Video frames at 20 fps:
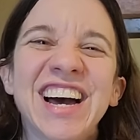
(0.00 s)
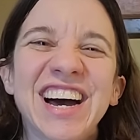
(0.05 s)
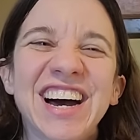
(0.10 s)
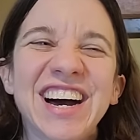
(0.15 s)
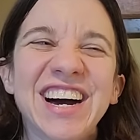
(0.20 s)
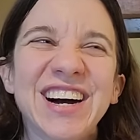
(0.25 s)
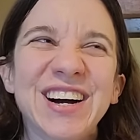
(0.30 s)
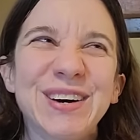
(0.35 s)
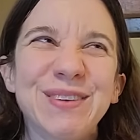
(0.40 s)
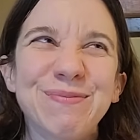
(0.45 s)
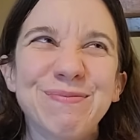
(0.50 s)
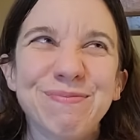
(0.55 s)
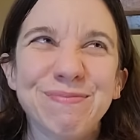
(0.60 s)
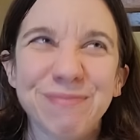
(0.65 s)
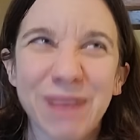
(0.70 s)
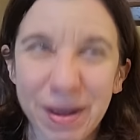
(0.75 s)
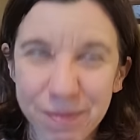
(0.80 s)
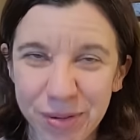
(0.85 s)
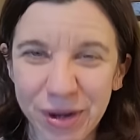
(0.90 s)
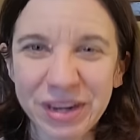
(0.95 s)
Um,
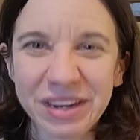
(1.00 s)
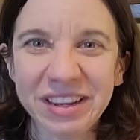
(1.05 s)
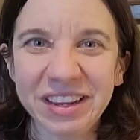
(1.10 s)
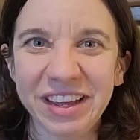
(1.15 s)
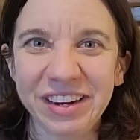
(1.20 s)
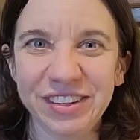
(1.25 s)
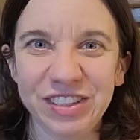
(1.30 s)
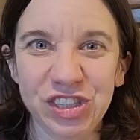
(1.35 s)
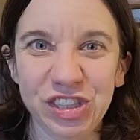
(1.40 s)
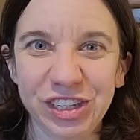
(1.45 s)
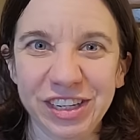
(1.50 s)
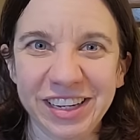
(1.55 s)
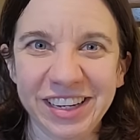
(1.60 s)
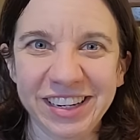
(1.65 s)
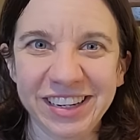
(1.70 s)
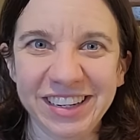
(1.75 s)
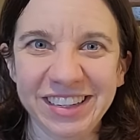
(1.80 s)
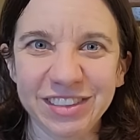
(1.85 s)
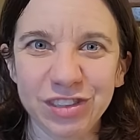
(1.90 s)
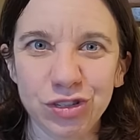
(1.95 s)
I bought a lot of
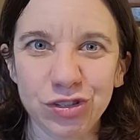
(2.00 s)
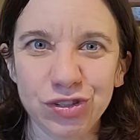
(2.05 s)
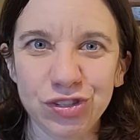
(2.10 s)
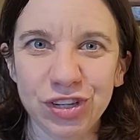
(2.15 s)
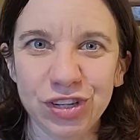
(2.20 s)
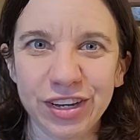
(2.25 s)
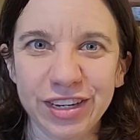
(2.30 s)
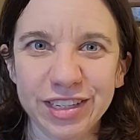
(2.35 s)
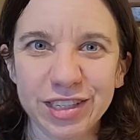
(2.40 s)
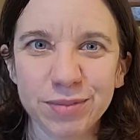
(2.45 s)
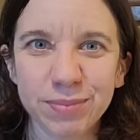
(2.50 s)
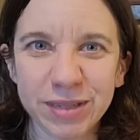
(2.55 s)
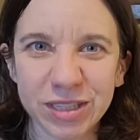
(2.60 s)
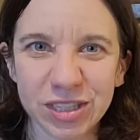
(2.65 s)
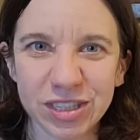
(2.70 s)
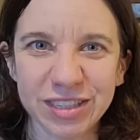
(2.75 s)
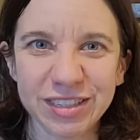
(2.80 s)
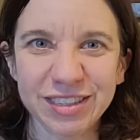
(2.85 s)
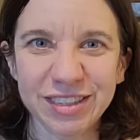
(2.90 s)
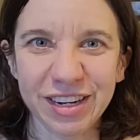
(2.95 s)
chicken, as you saw,
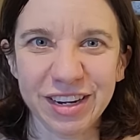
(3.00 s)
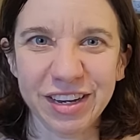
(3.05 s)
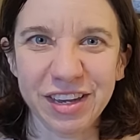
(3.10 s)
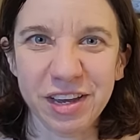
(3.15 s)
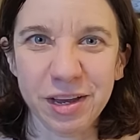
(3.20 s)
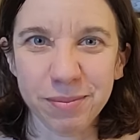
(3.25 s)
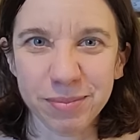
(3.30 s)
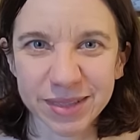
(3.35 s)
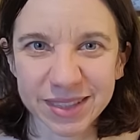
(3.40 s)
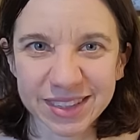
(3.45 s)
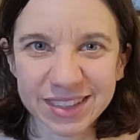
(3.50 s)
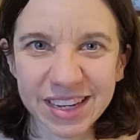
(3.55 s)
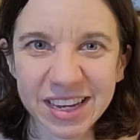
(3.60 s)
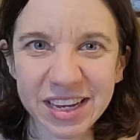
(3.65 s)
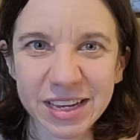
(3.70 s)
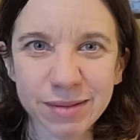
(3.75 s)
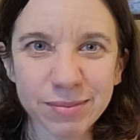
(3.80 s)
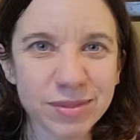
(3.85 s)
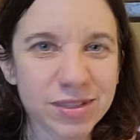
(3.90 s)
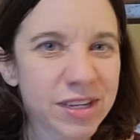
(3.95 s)
especially stocking up at
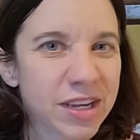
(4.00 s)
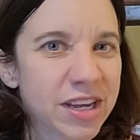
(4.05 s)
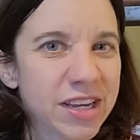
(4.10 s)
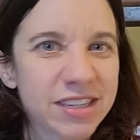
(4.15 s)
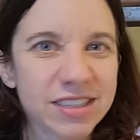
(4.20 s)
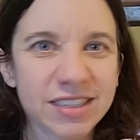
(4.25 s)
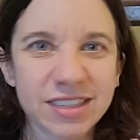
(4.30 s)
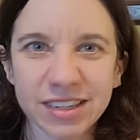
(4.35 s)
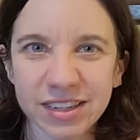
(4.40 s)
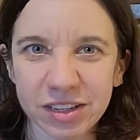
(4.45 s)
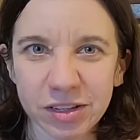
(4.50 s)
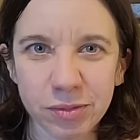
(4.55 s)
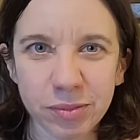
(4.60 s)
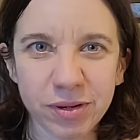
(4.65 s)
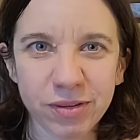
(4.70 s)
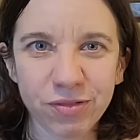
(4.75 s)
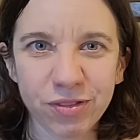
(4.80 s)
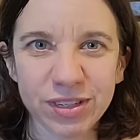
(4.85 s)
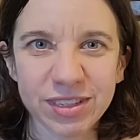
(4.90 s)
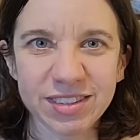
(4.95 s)
Sam's, did a little bit
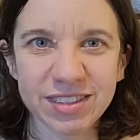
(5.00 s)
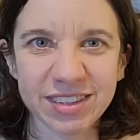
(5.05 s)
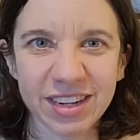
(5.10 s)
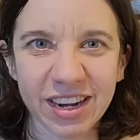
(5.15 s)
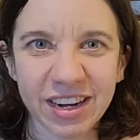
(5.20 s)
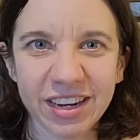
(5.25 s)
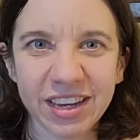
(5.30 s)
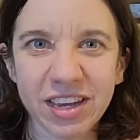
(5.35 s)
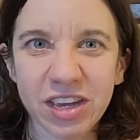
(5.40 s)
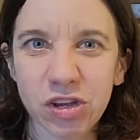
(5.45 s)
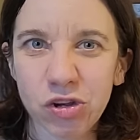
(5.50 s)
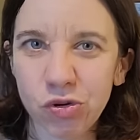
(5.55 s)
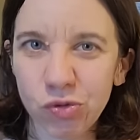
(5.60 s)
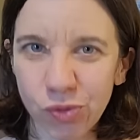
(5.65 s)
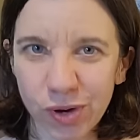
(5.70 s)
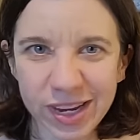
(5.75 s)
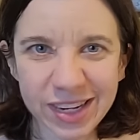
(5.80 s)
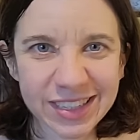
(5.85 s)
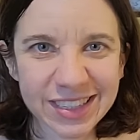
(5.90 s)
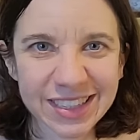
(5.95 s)
of restocking.
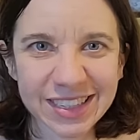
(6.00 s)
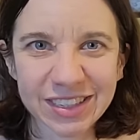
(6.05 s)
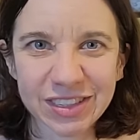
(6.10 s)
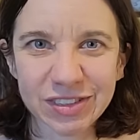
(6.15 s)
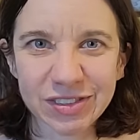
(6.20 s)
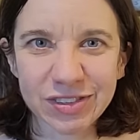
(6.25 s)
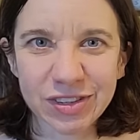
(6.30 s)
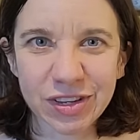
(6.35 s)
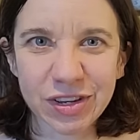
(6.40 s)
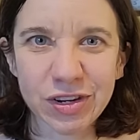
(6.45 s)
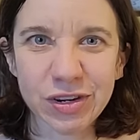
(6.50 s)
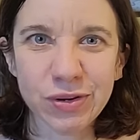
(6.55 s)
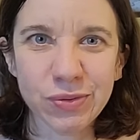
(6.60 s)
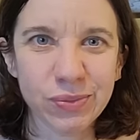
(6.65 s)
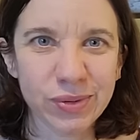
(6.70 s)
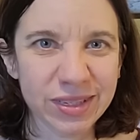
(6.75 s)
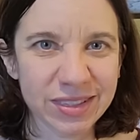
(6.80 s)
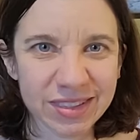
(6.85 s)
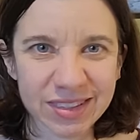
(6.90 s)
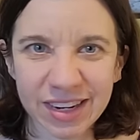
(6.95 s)
Great deals though,
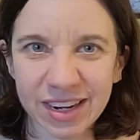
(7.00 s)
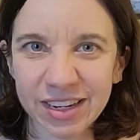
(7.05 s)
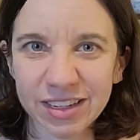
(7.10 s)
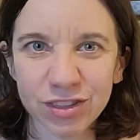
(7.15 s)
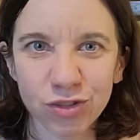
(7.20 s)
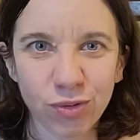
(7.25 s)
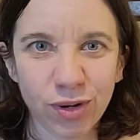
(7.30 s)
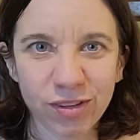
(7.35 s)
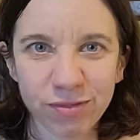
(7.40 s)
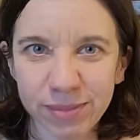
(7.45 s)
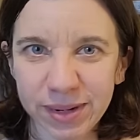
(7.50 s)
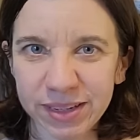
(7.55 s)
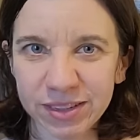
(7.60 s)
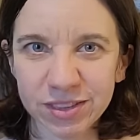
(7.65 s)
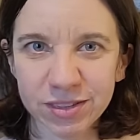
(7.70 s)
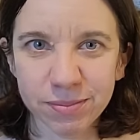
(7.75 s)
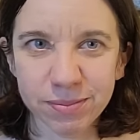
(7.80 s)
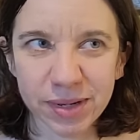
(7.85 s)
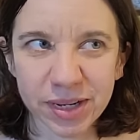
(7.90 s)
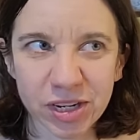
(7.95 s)
restocked 12
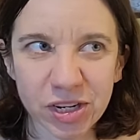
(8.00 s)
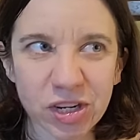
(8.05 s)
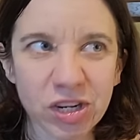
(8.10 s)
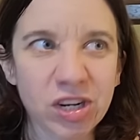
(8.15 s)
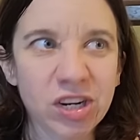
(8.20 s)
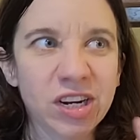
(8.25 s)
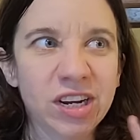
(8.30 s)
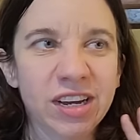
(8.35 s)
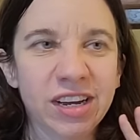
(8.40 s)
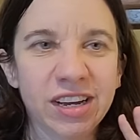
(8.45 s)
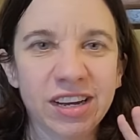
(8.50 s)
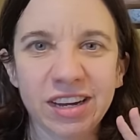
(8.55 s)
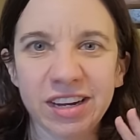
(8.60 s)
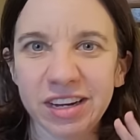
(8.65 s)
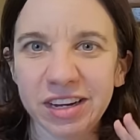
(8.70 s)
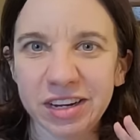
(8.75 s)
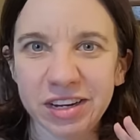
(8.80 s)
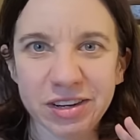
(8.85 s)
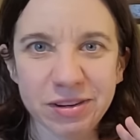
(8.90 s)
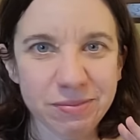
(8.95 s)
pounds of butter.
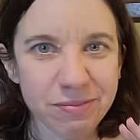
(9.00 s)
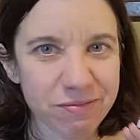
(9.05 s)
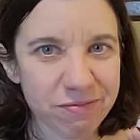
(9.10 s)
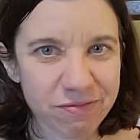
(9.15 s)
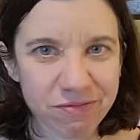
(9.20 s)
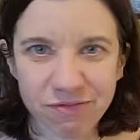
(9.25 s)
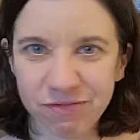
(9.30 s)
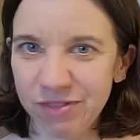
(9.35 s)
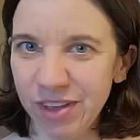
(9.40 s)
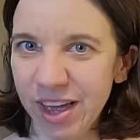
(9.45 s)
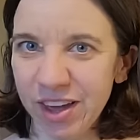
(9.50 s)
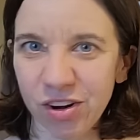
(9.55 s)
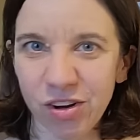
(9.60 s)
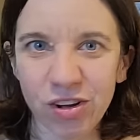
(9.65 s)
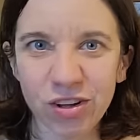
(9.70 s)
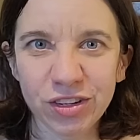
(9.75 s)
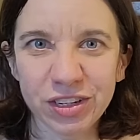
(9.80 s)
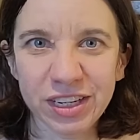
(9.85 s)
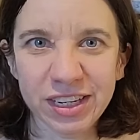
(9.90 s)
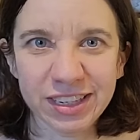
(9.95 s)
Um, at
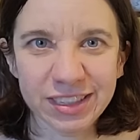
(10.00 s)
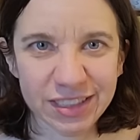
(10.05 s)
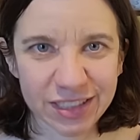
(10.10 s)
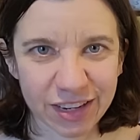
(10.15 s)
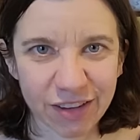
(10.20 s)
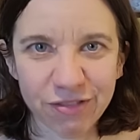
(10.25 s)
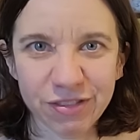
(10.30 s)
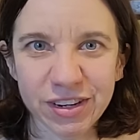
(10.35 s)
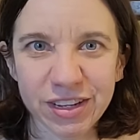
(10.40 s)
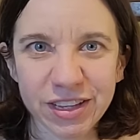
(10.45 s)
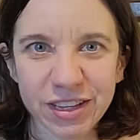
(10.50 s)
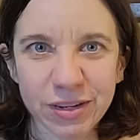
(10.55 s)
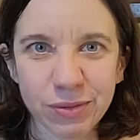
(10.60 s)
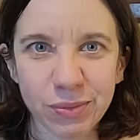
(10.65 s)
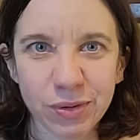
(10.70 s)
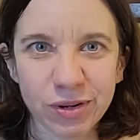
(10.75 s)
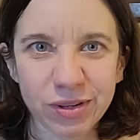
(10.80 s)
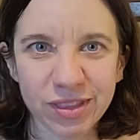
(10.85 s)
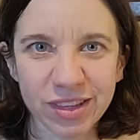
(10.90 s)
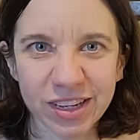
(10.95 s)
Aldi, definitely
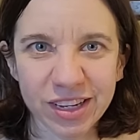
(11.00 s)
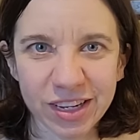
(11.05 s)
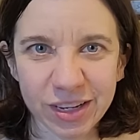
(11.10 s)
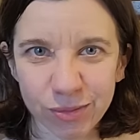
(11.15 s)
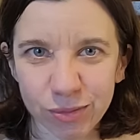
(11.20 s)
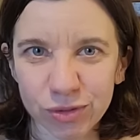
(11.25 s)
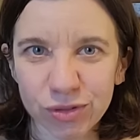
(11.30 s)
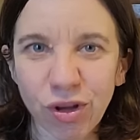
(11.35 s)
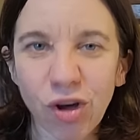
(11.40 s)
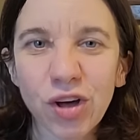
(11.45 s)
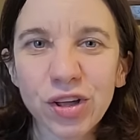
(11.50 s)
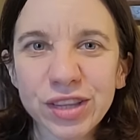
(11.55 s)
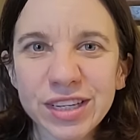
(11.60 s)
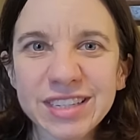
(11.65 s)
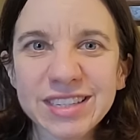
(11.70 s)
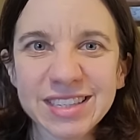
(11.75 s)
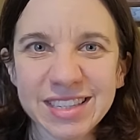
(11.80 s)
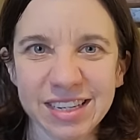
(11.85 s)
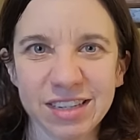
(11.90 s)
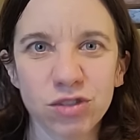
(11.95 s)
worth it. it will, all
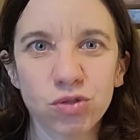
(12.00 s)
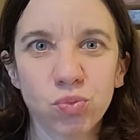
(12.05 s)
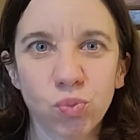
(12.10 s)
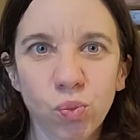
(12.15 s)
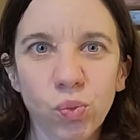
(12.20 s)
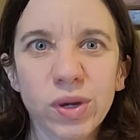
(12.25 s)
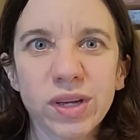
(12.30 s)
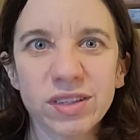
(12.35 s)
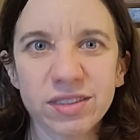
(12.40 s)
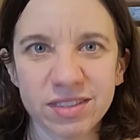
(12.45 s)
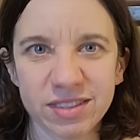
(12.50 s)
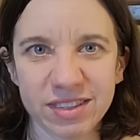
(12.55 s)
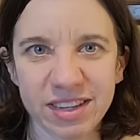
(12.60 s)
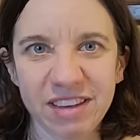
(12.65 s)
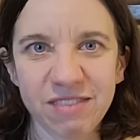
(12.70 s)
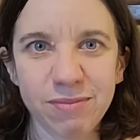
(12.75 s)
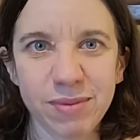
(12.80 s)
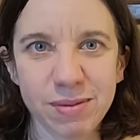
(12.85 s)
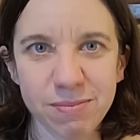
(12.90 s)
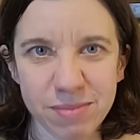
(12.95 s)
these things will
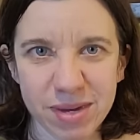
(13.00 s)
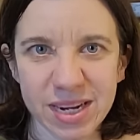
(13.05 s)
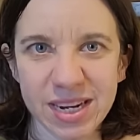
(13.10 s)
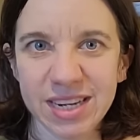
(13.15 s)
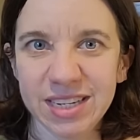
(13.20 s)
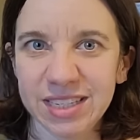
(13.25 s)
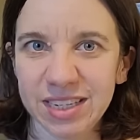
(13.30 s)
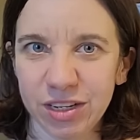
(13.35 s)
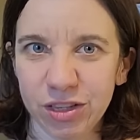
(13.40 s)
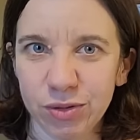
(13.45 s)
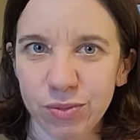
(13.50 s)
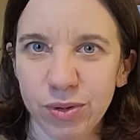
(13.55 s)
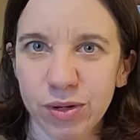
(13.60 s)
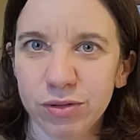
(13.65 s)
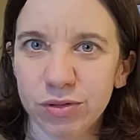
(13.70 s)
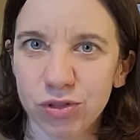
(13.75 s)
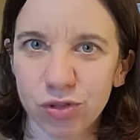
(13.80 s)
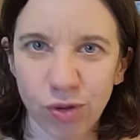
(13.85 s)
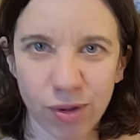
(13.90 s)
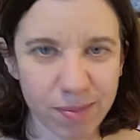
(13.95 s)
save me money down the
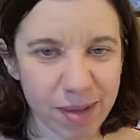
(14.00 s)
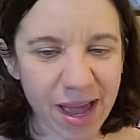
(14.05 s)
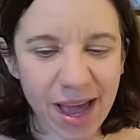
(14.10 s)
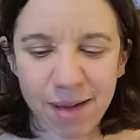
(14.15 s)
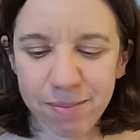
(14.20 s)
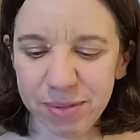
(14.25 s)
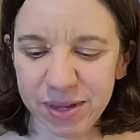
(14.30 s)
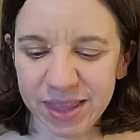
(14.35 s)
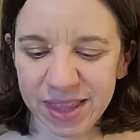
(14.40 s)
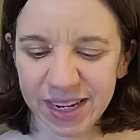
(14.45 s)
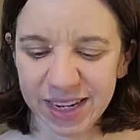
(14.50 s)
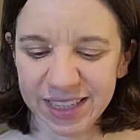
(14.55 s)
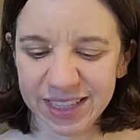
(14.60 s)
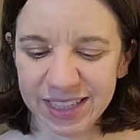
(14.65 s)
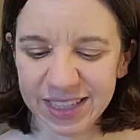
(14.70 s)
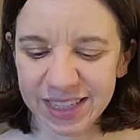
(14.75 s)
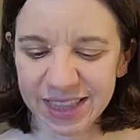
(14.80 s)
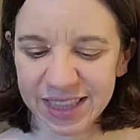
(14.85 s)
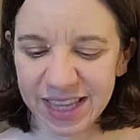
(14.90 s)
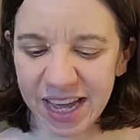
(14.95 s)
road, so I'm happy that I
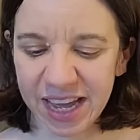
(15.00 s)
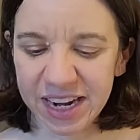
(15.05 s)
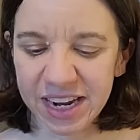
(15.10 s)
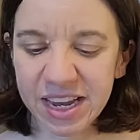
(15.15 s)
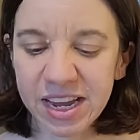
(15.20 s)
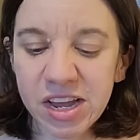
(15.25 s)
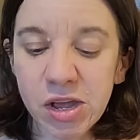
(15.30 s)
did that.